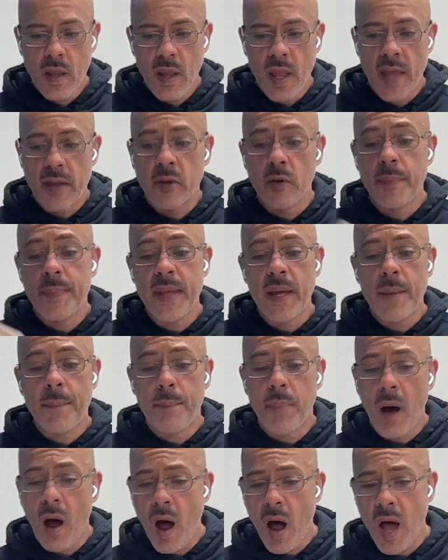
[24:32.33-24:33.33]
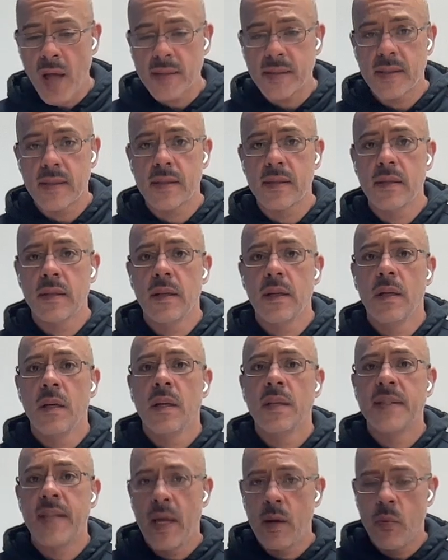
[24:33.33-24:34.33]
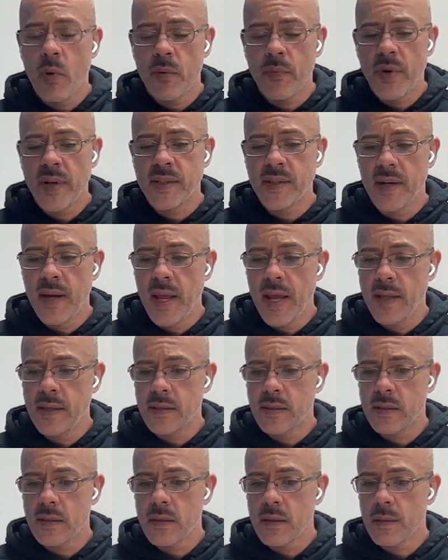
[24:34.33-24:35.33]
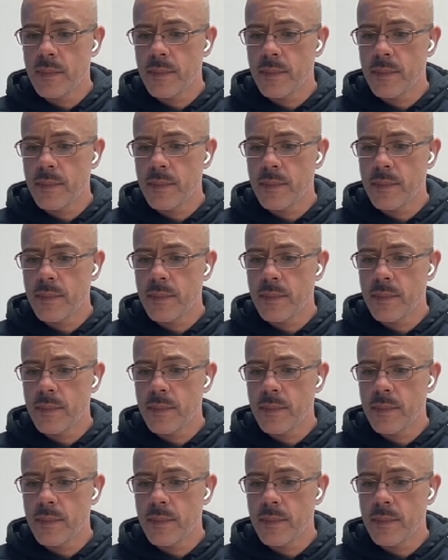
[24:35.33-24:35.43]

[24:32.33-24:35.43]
It could be a boss. Take what resonates.